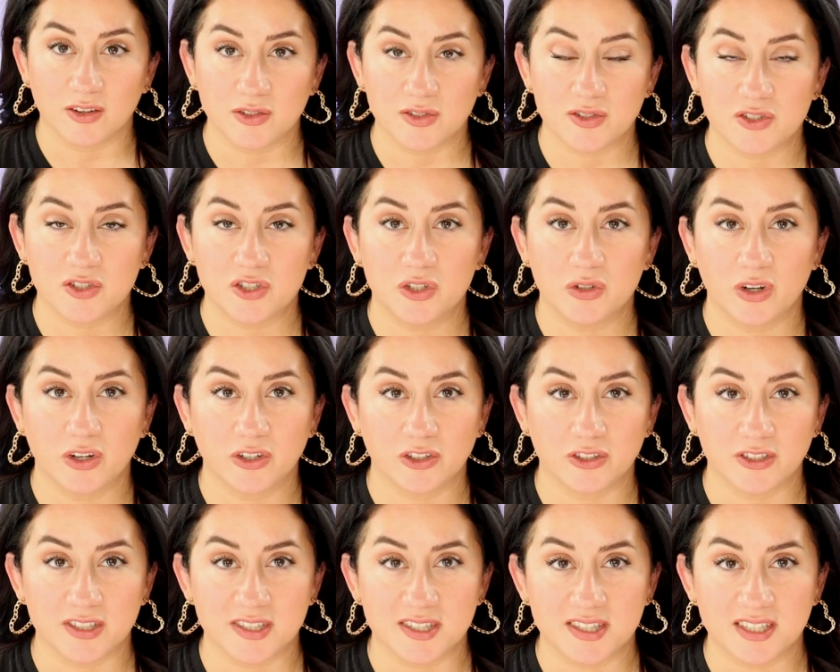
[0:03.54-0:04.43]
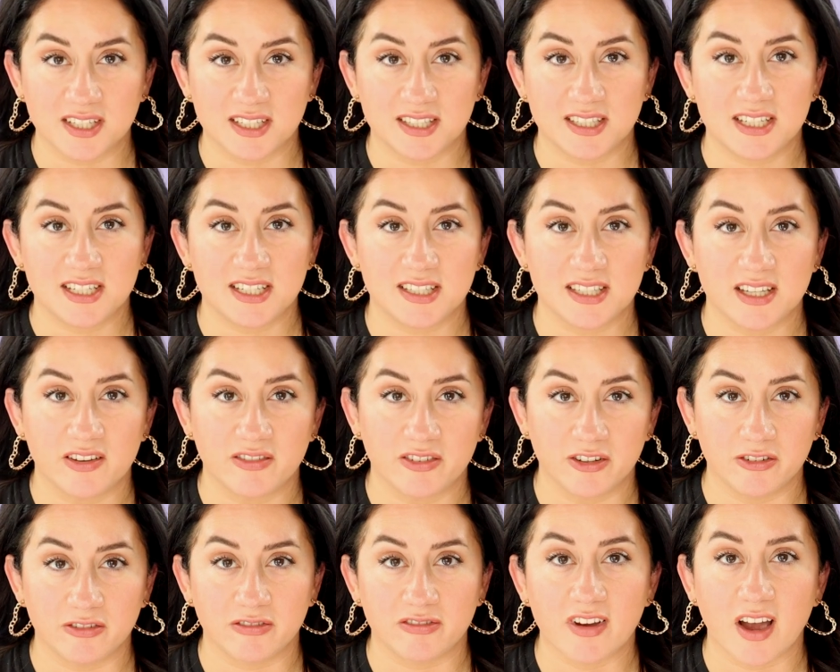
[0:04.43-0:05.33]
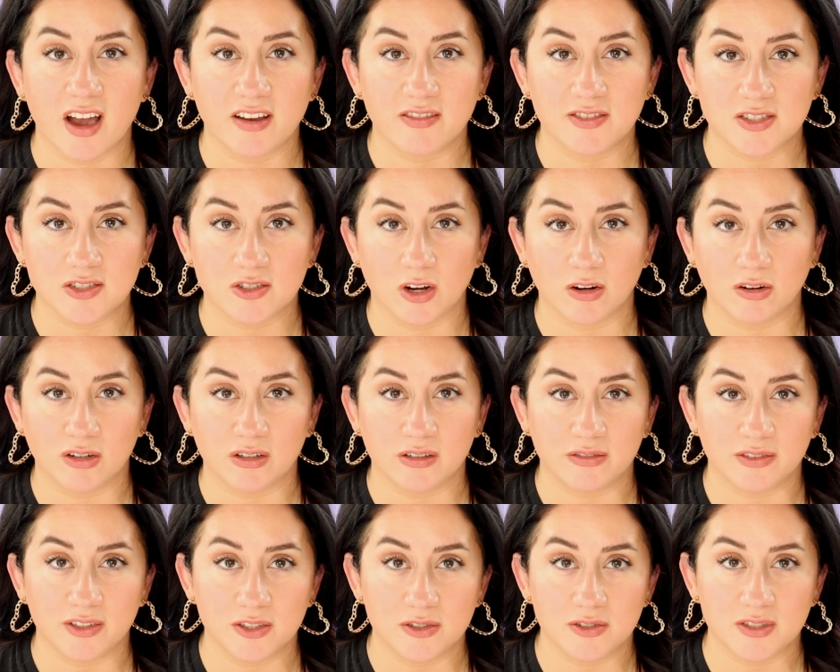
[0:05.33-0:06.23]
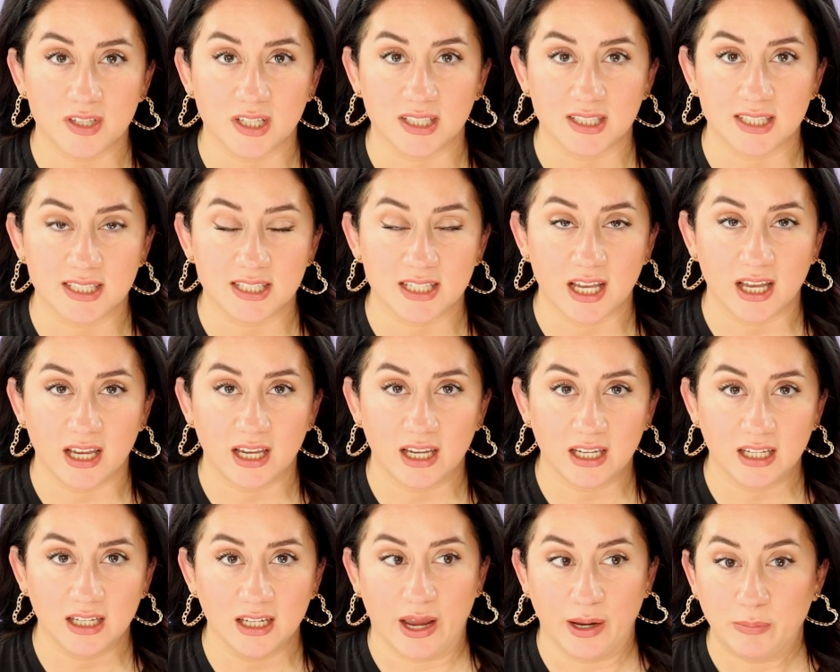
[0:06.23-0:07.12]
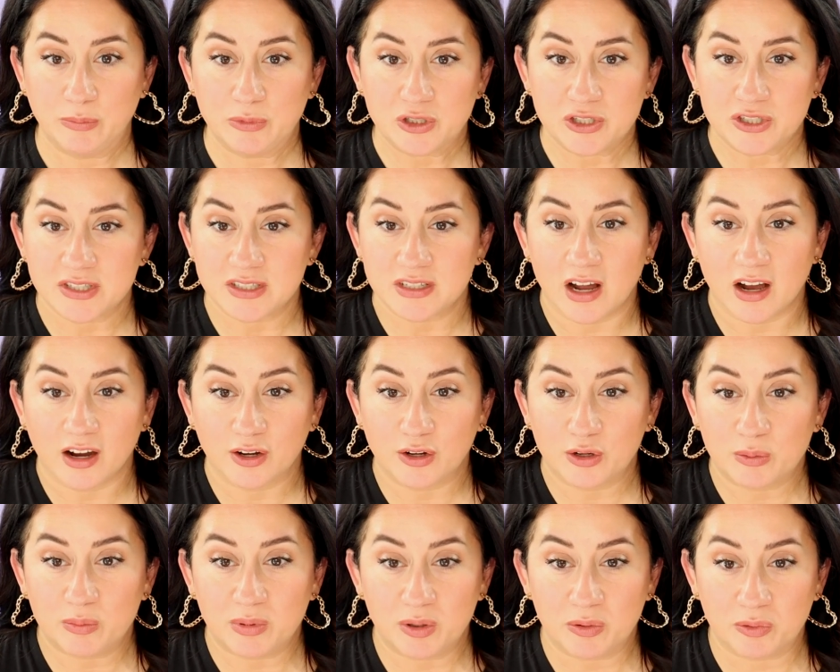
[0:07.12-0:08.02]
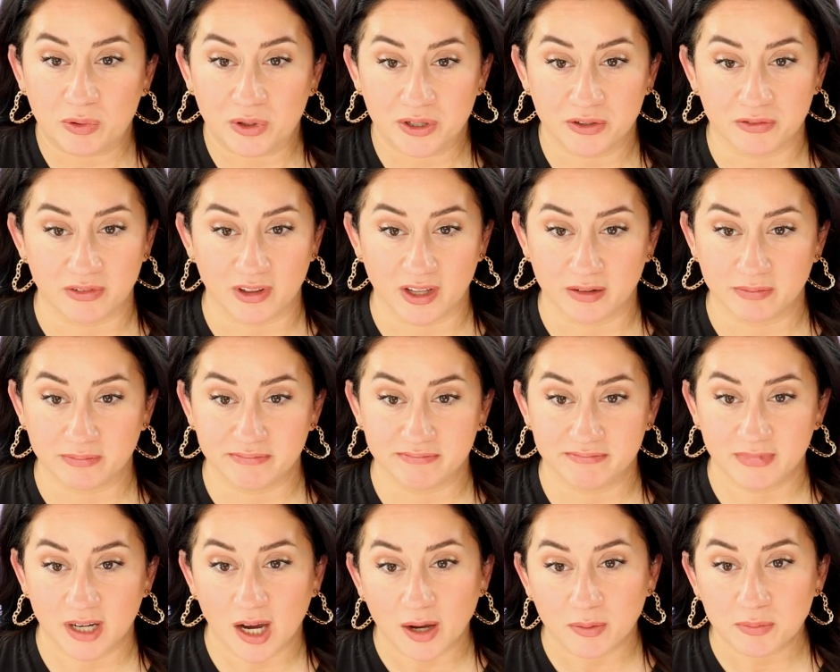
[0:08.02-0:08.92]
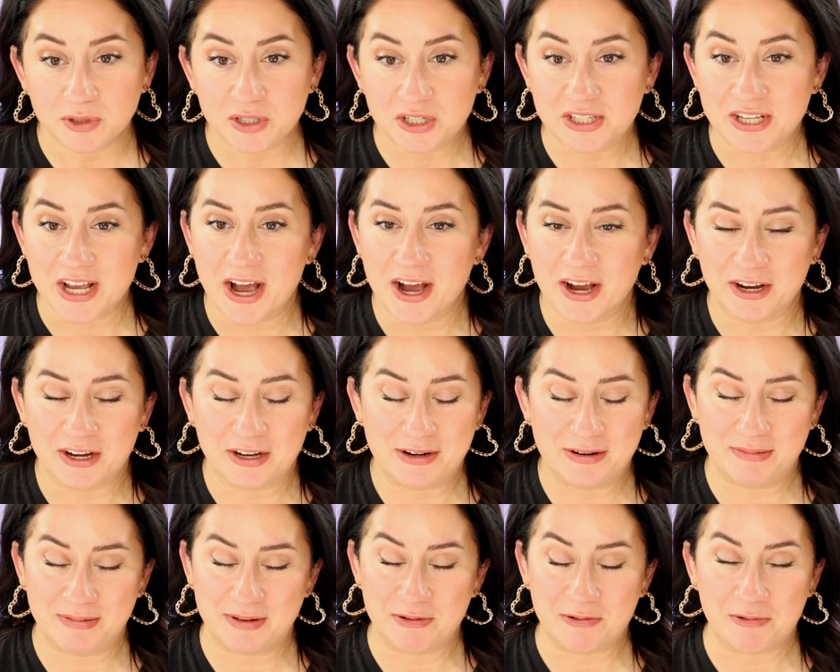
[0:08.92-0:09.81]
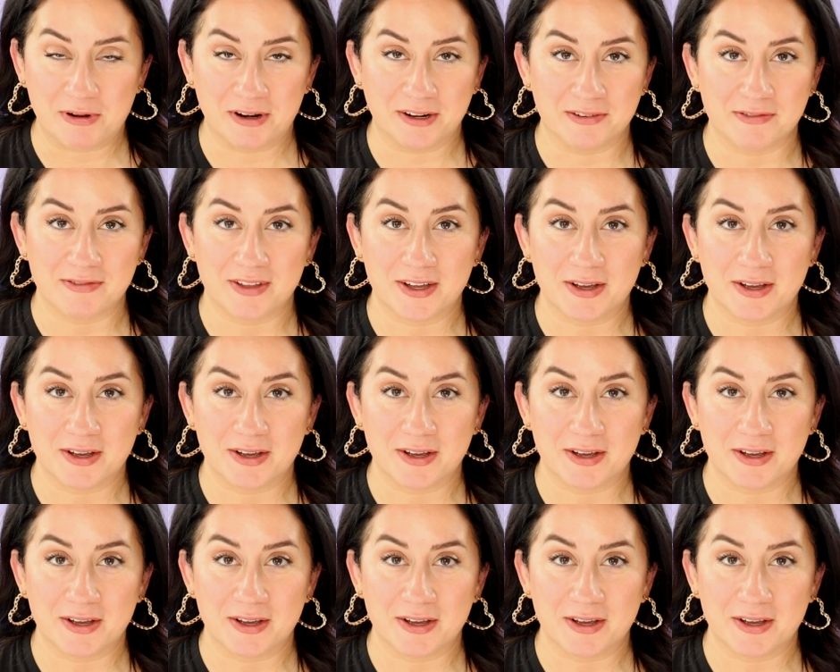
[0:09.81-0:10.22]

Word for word: Those two hundred sixty-seven five-star reviews on Say, I'm just not gonna be one of them. I'm just not gonna be one of